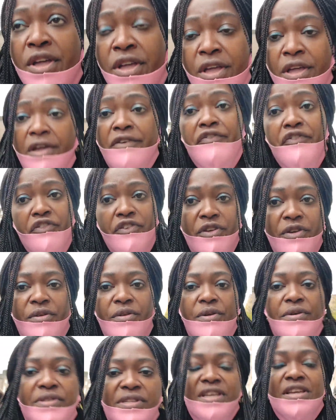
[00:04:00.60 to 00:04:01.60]
if you're
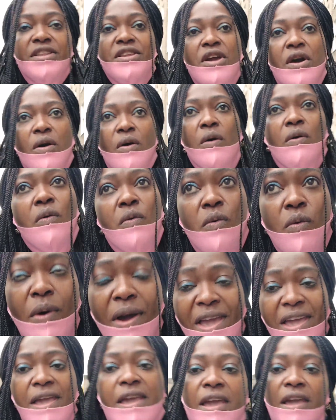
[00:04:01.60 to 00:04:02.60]
losing your
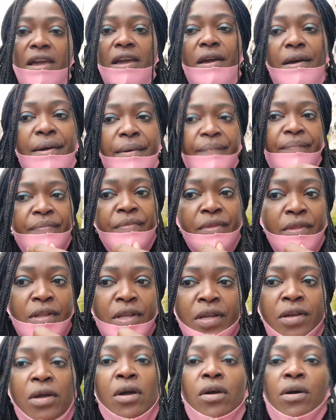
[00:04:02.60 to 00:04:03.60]
way,
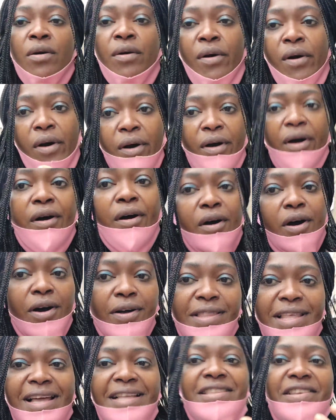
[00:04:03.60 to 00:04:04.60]
or
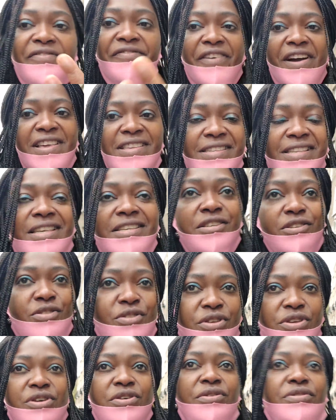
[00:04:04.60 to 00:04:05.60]
other devices to
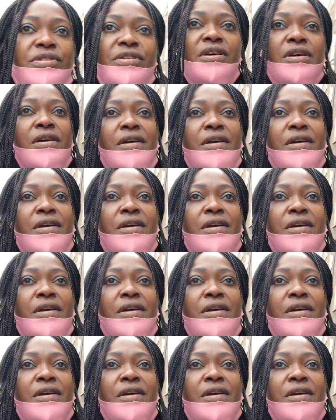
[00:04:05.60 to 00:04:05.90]
use.